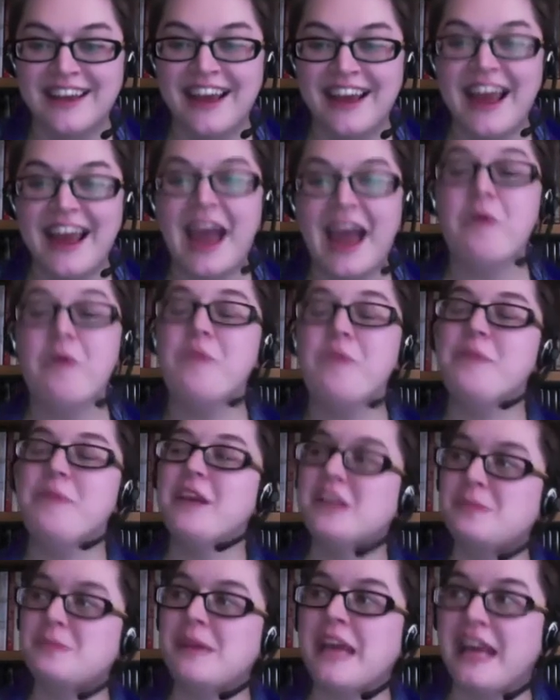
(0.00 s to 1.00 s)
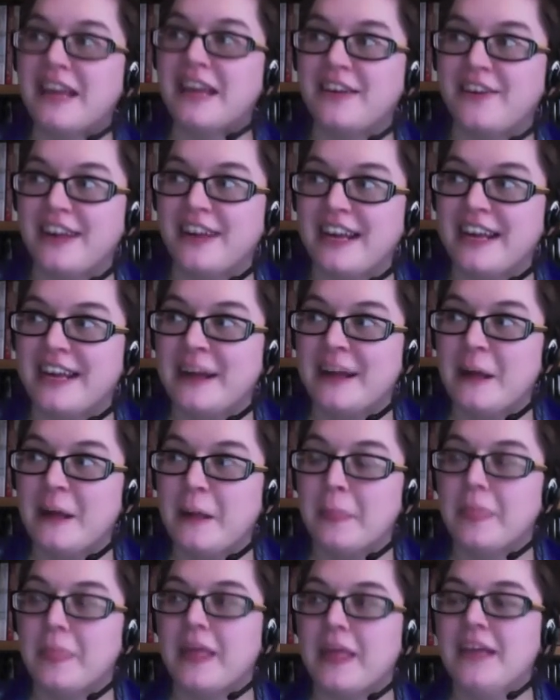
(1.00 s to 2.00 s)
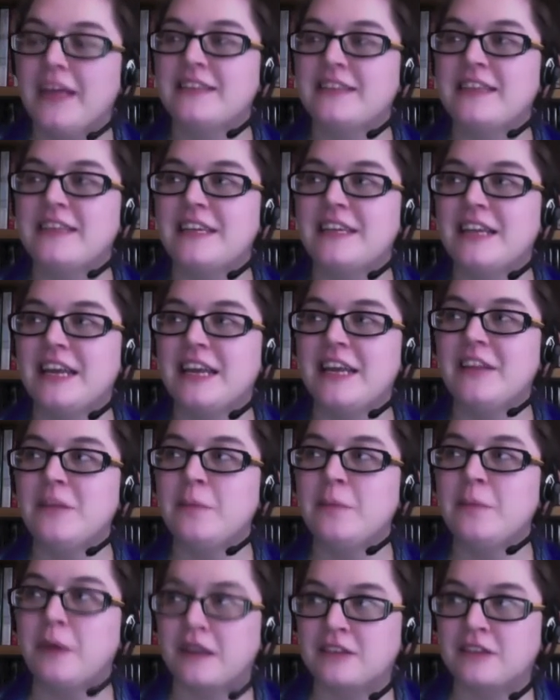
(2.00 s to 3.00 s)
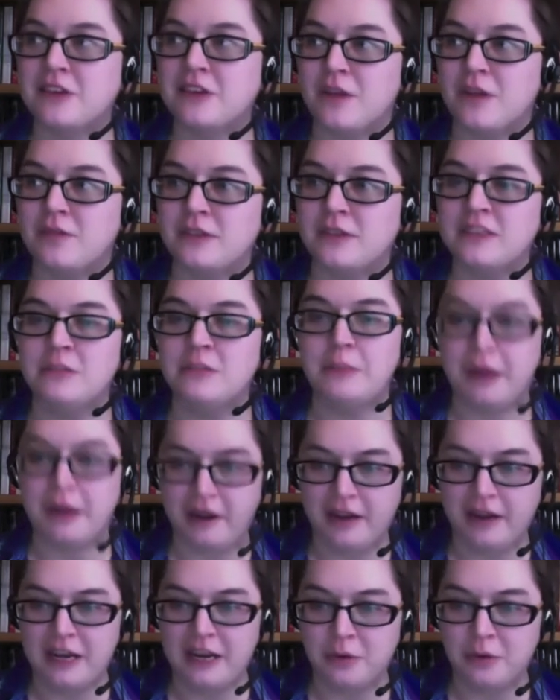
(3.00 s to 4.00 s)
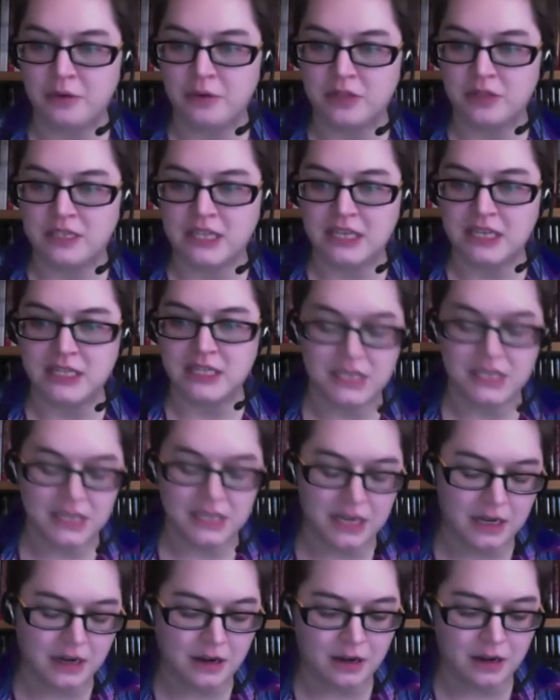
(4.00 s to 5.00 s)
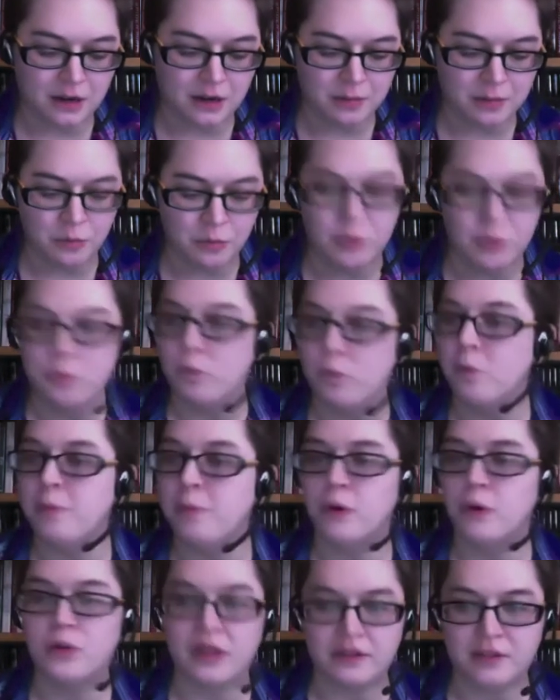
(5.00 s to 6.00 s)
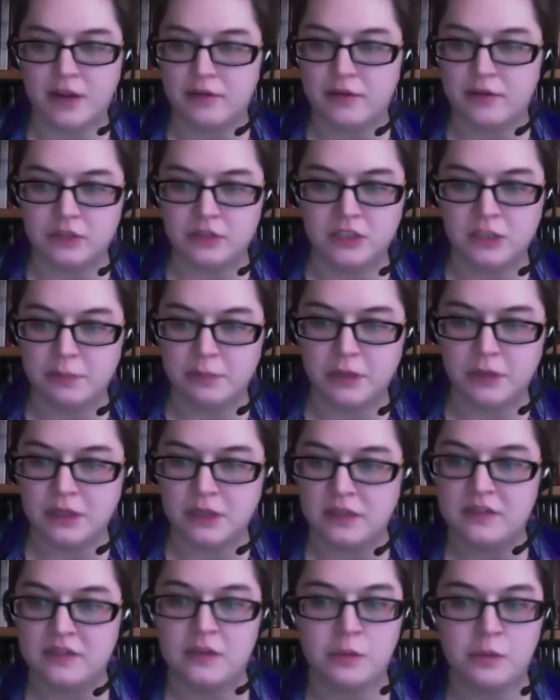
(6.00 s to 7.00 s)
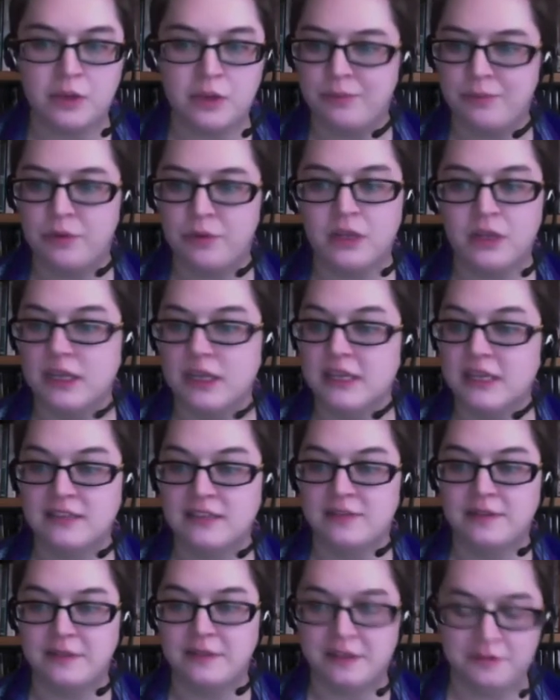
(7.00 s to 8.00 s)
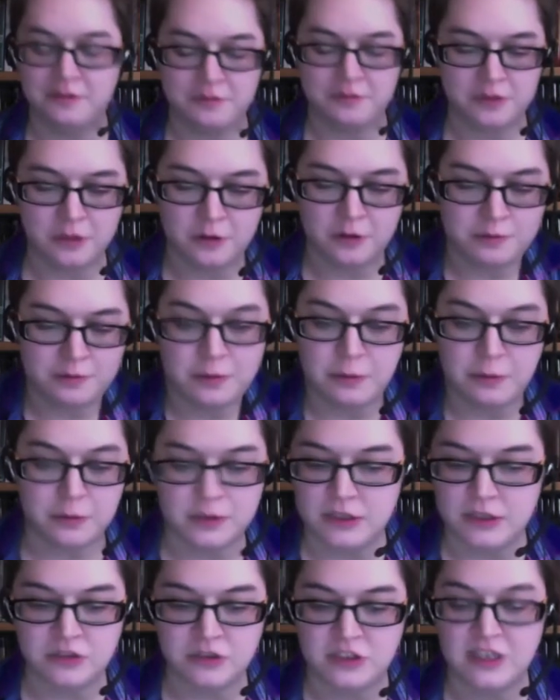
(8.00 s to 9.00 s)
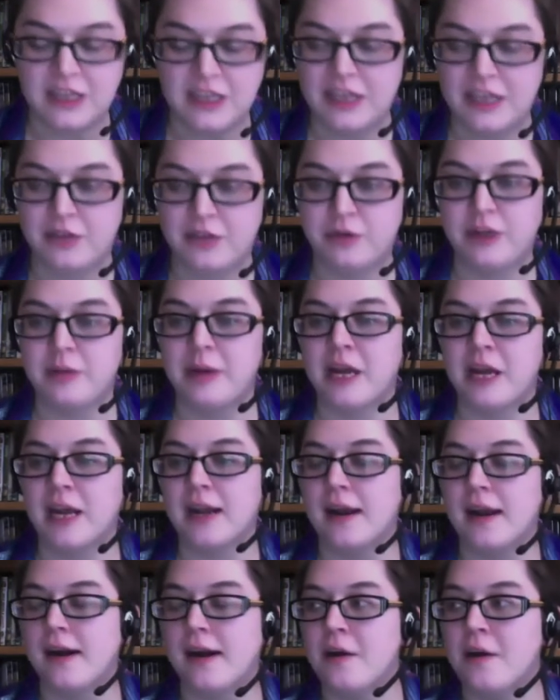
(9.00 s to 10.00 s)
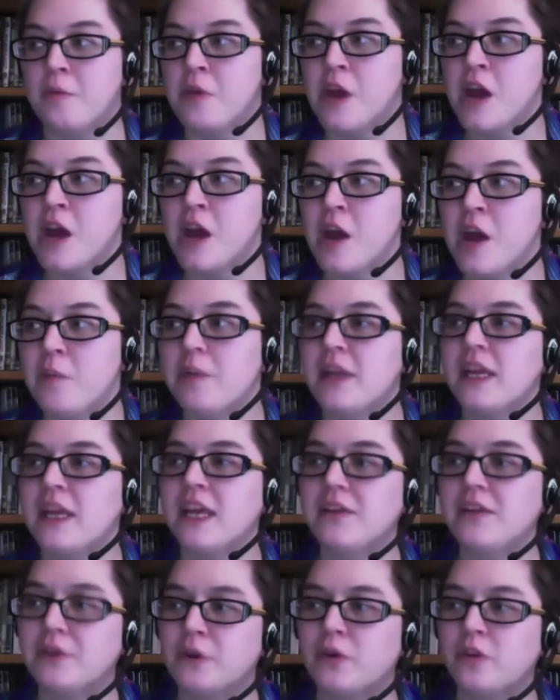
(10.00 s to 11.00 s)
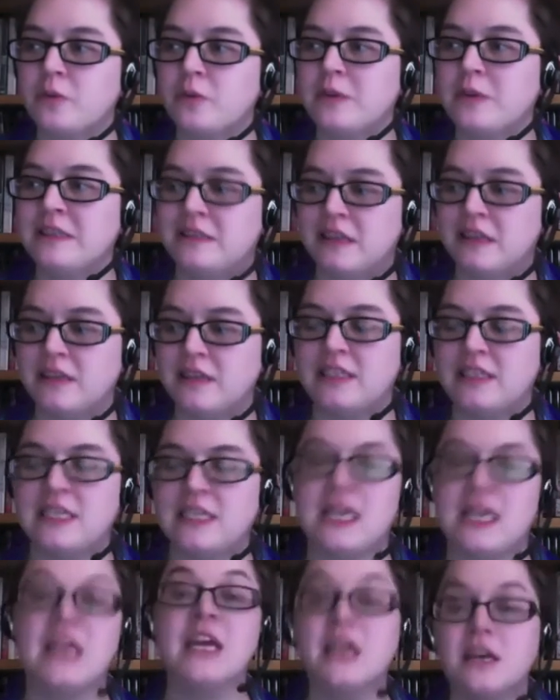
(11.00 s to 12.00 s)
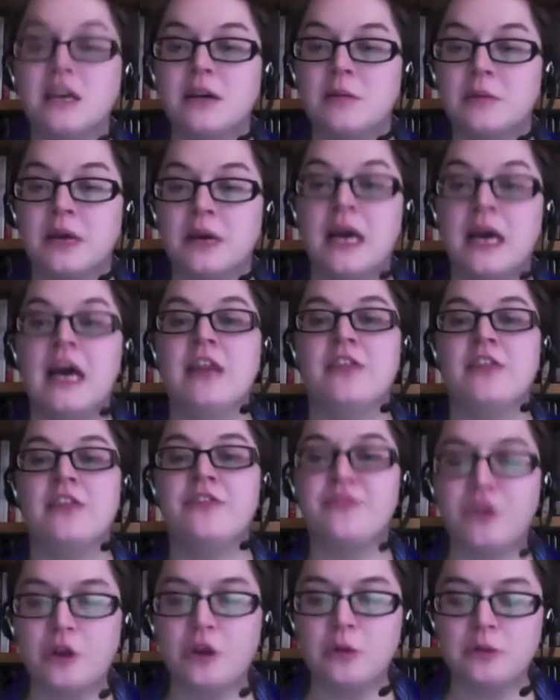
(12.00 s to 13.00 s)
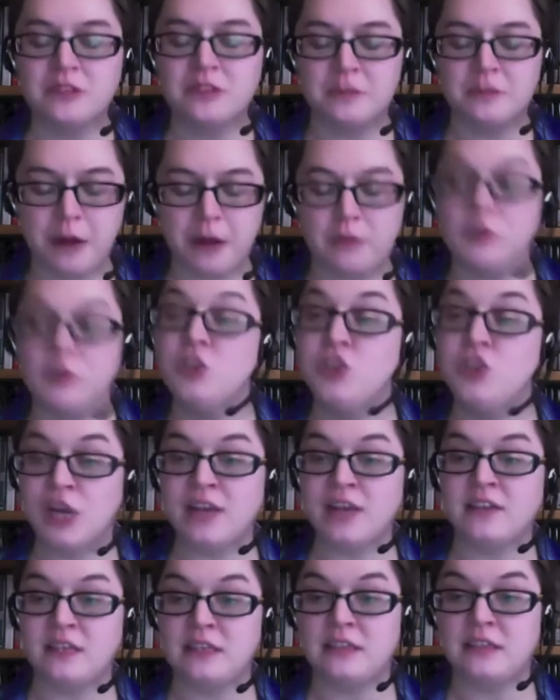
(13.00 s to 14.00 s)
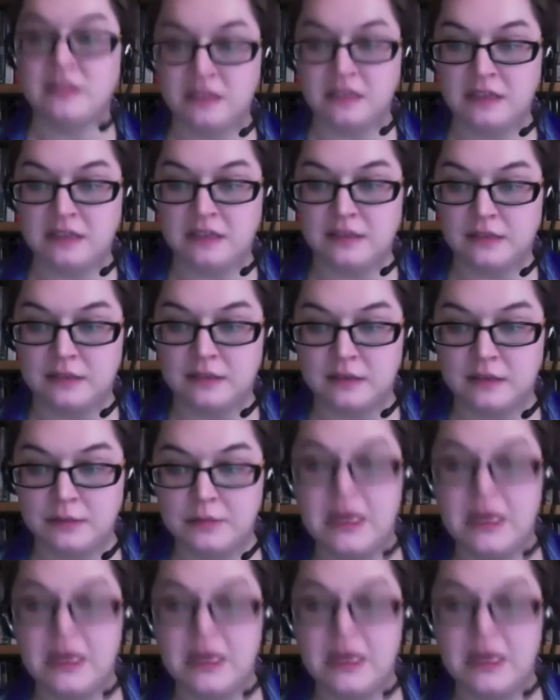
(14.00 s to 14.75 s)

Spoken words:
And what makes me angry is that in the press conference that Perri and I both attended, and we will both have coverage up on this that we can put in links if people are interested, they can read about it. But Akiva Goldsman said that to him, the film is about rejecting cynicism.